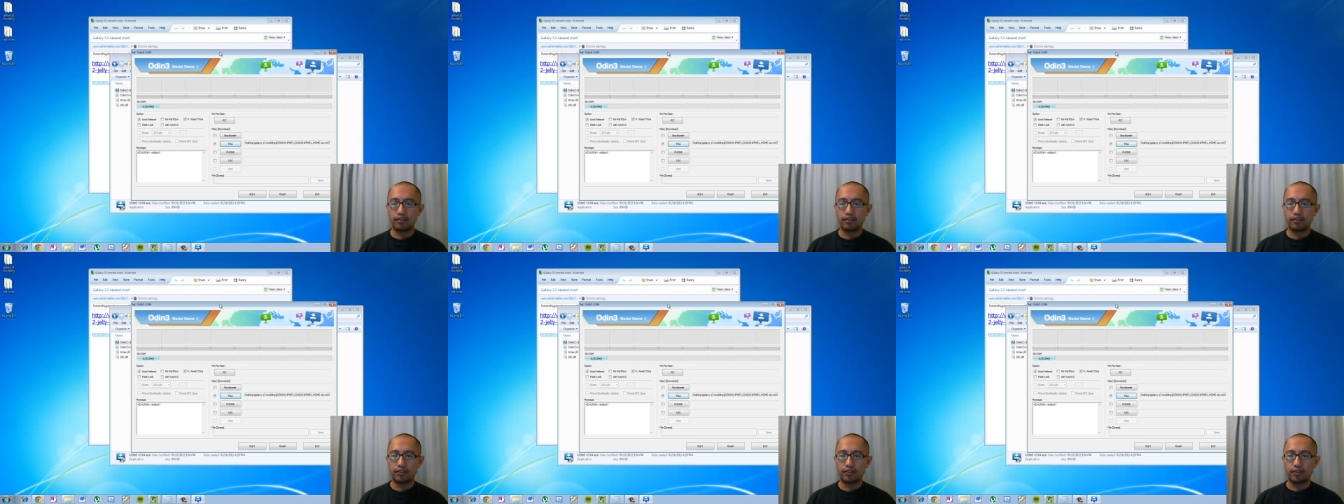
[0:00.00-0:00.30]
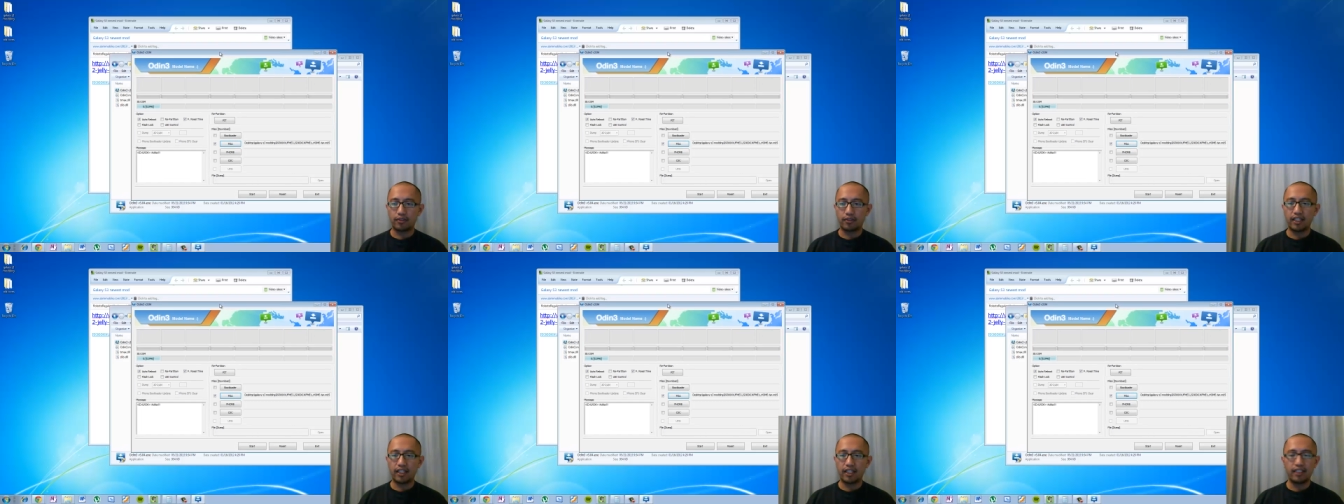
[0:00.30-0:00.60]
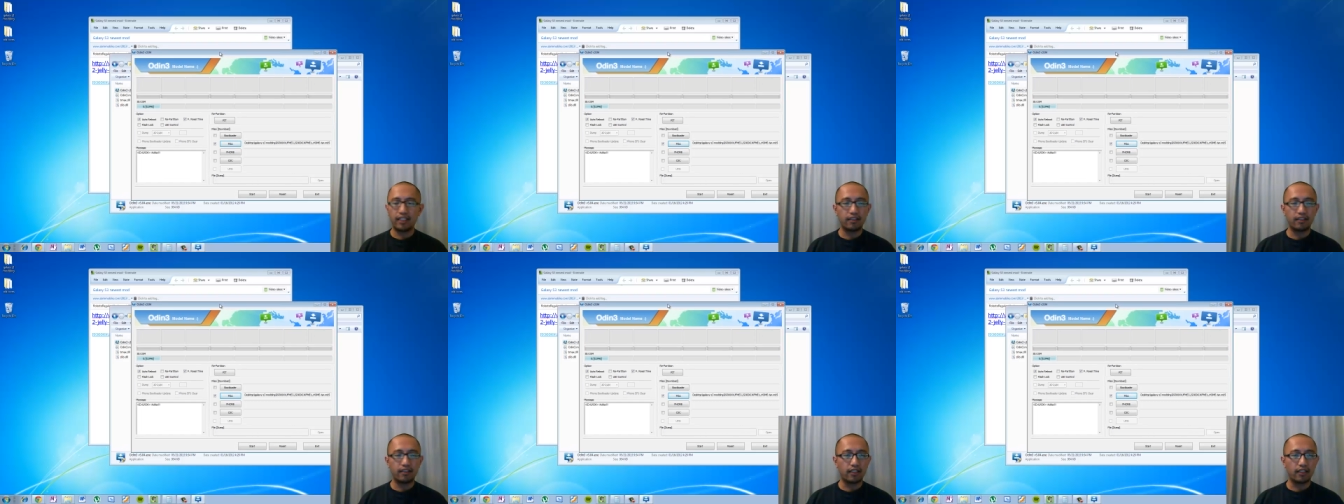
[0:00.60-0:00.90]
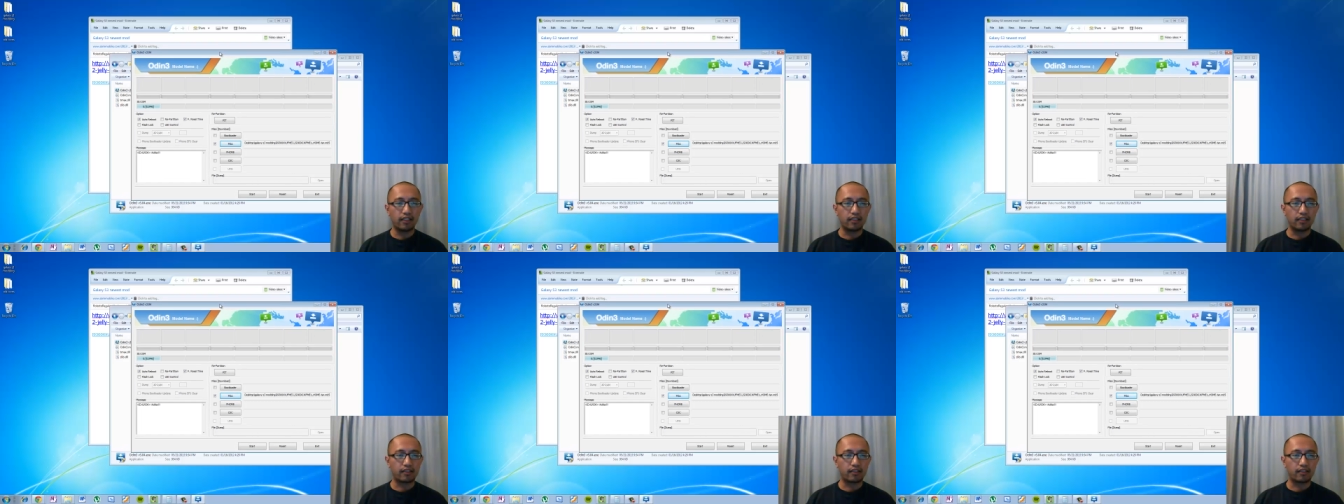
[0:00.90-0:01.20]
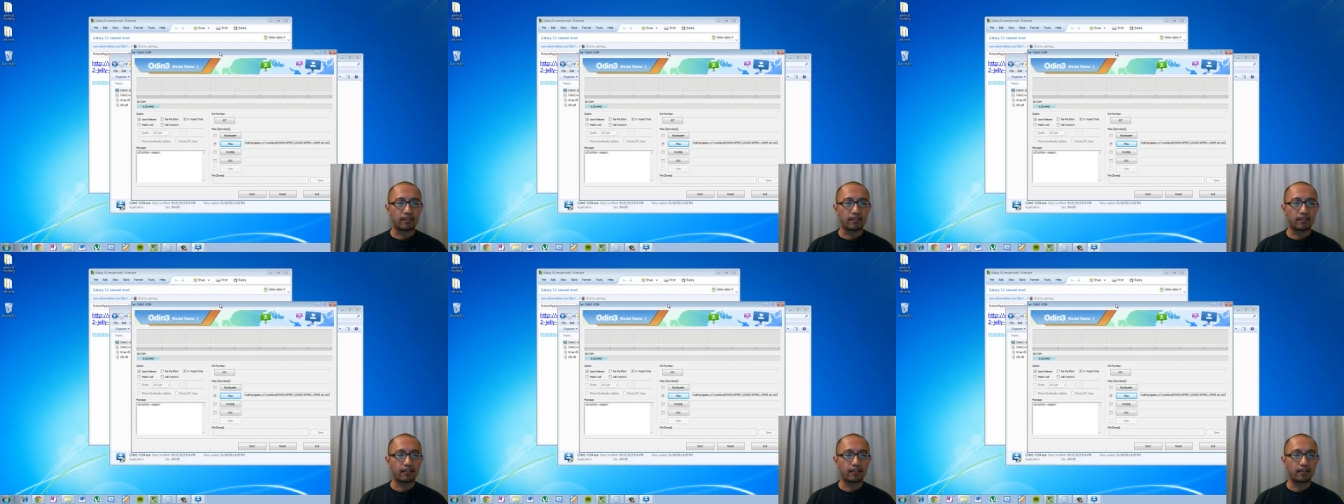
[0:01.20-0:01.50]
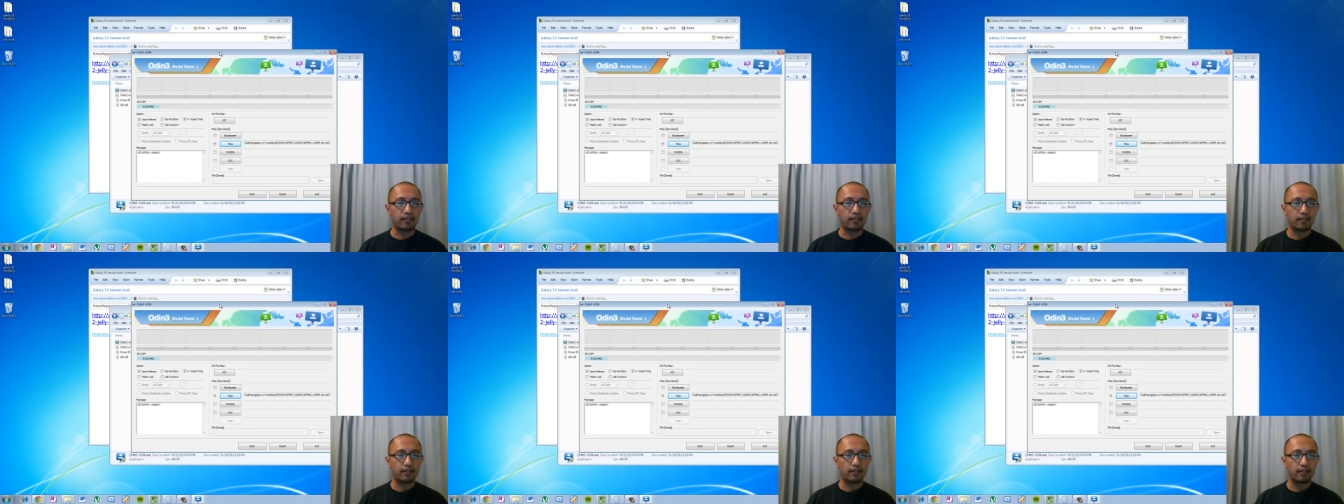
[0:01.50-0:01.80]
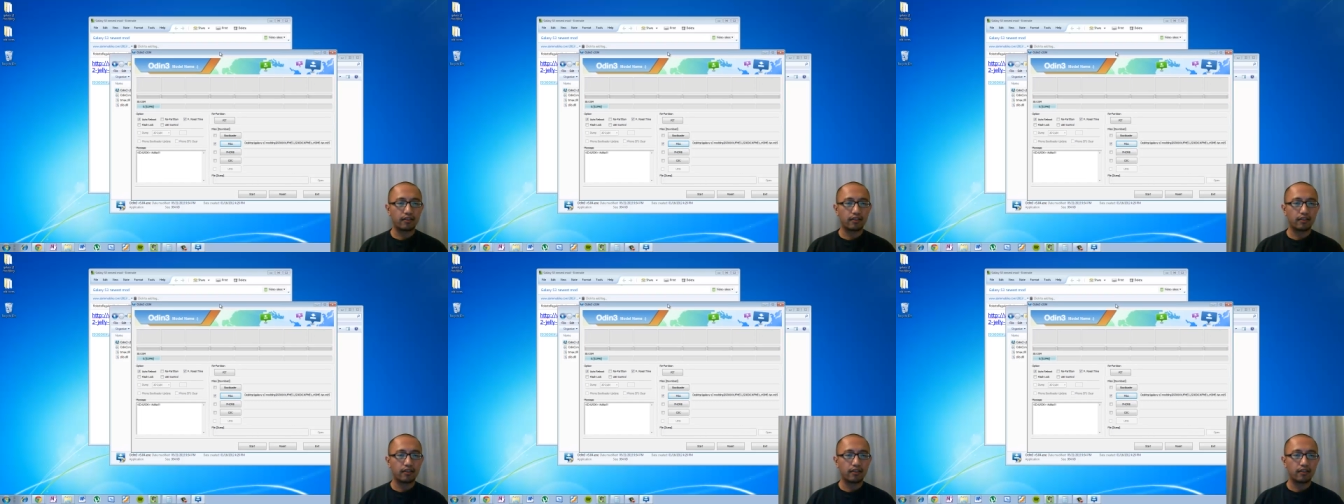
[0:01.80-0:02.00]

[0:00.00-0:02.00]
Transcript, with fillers: screen it's